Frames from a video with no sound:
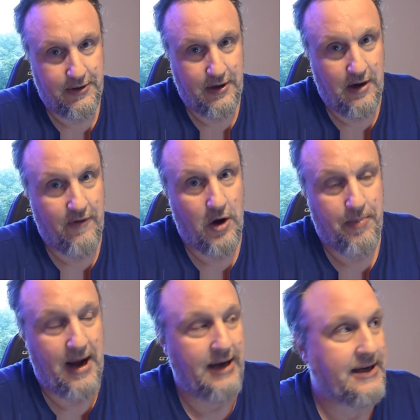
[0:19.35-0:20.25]
of our
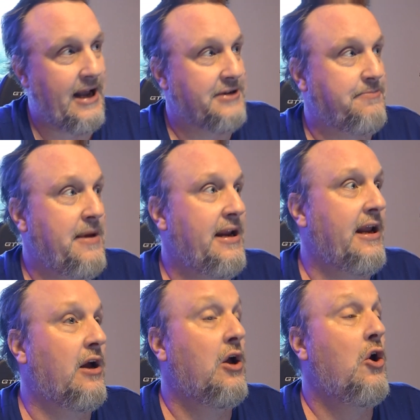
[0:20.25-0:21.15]
podcast,
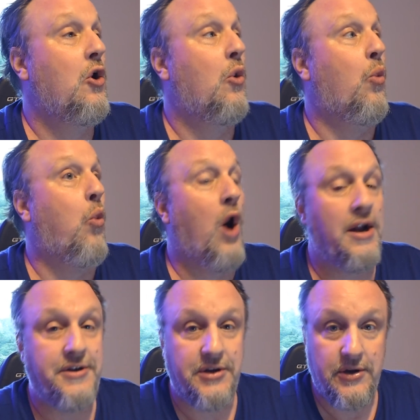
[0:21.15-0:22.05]
meaning
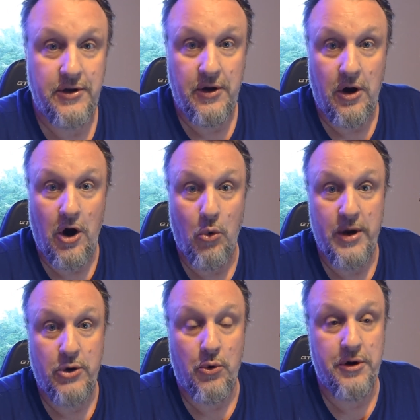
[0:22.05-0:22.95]
what are
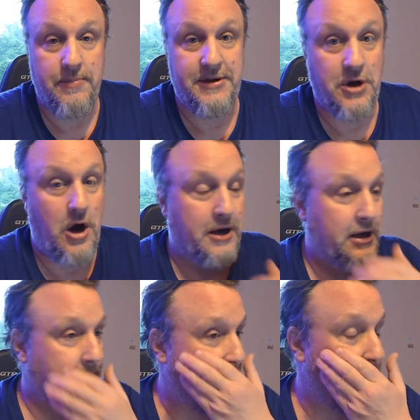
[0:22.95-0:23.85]
we going to be
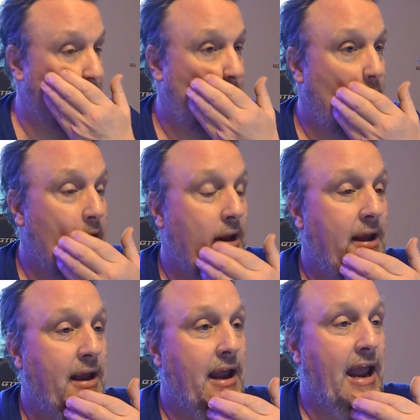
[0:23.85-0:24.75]
talking about?
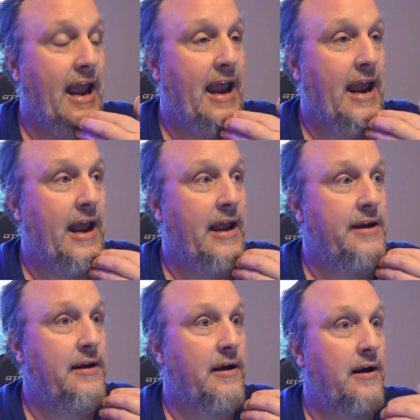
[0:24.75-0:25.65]

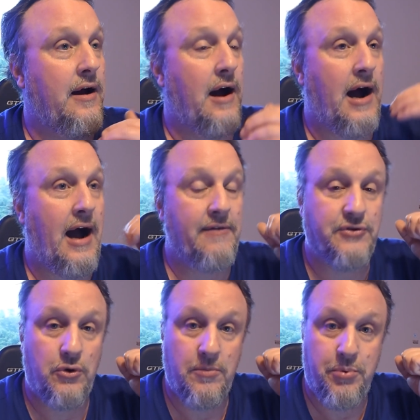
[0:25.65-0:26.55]
And I've
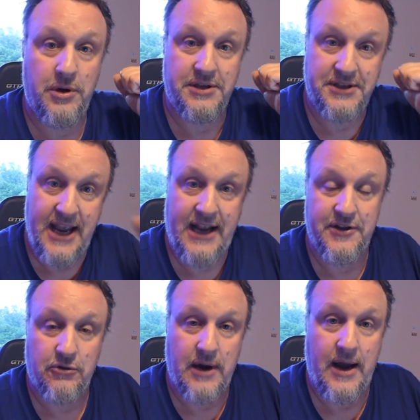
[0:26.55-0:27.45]
sort of put a stake in
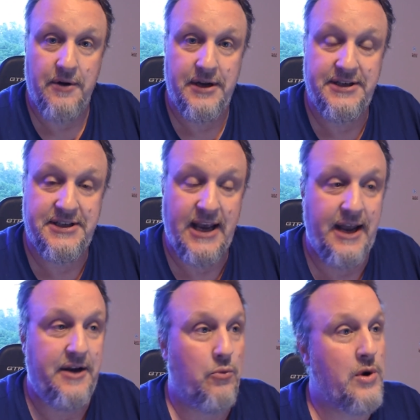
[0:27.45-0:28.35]
the ground and
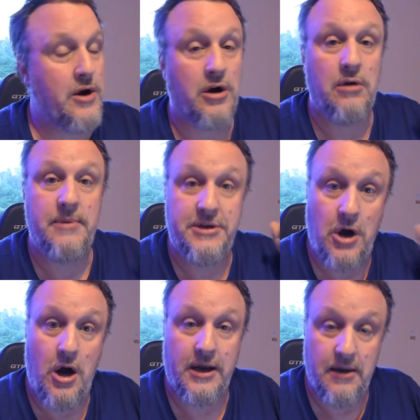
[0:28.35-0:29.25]
said we're going to be
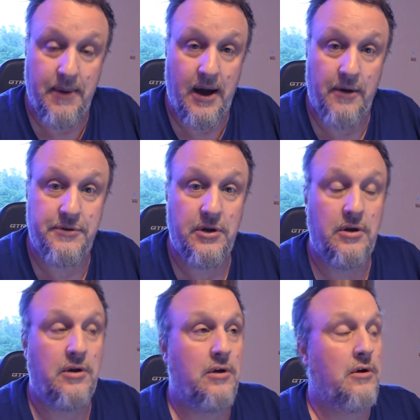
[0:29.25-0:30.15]
talking about
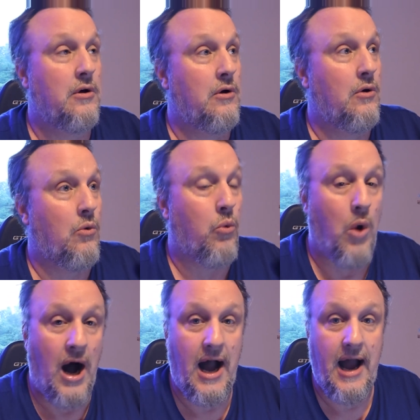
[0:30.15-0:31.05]

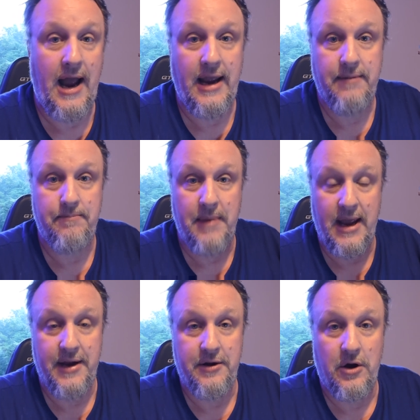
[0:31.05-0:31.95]
why
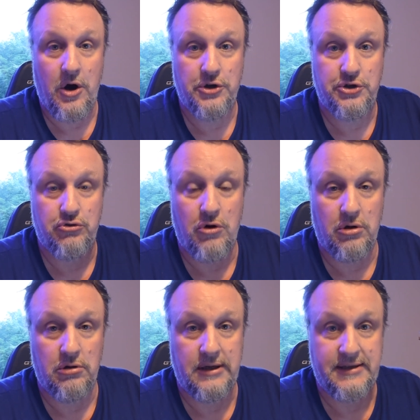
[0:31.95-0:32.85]
men are
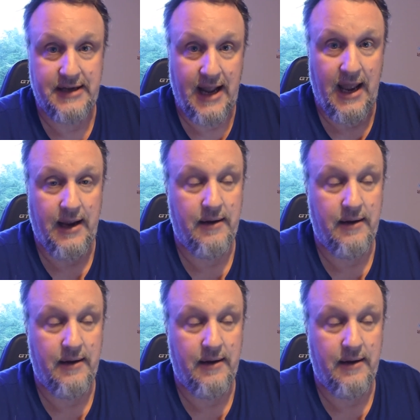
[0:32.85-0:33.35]
struggling today